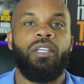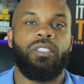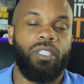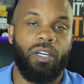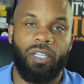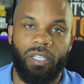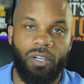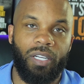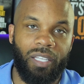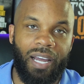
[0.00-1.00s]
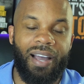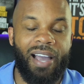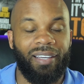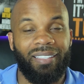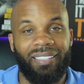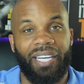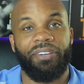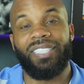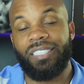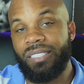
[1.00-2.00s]
You're gonna learn a lot, I can
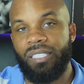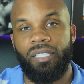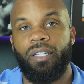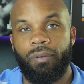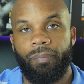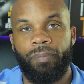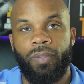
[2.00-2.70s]
guarantee it.